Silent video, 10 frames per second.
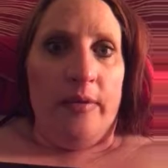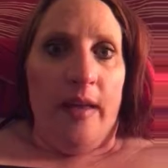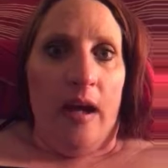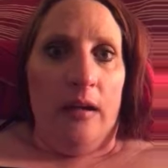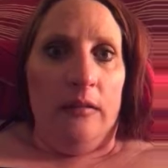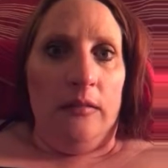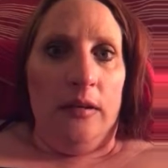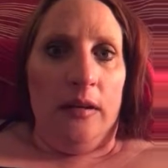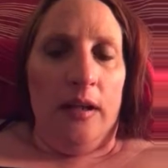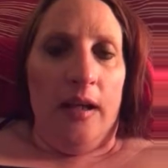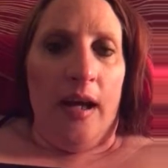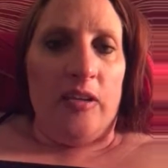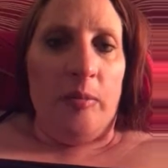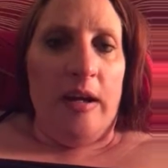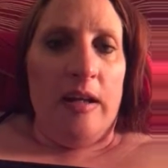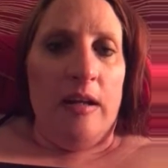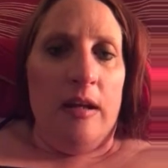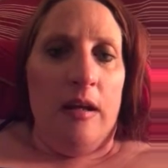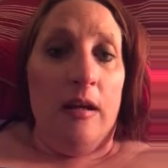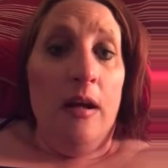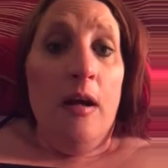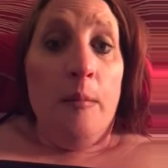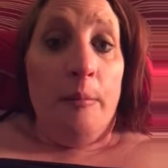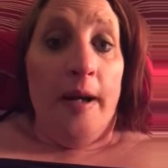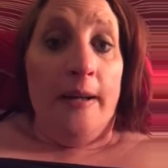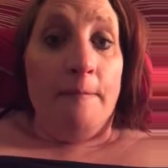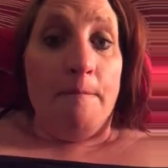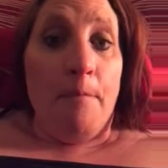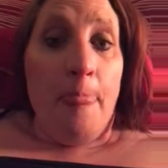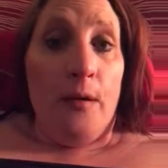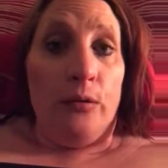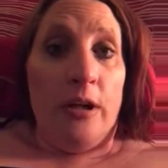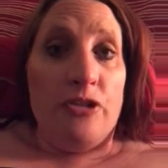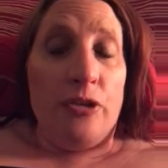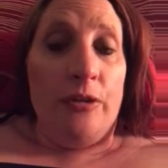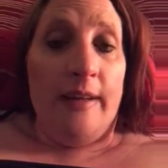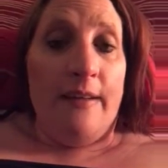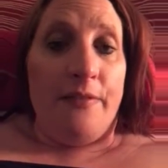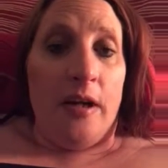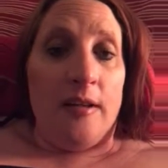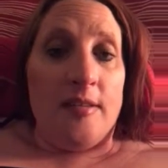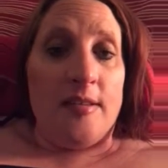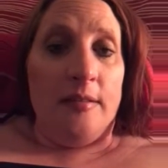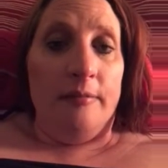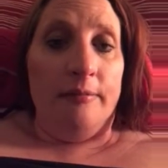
with that. You're going to catch my ADD, but Russian roulette farts.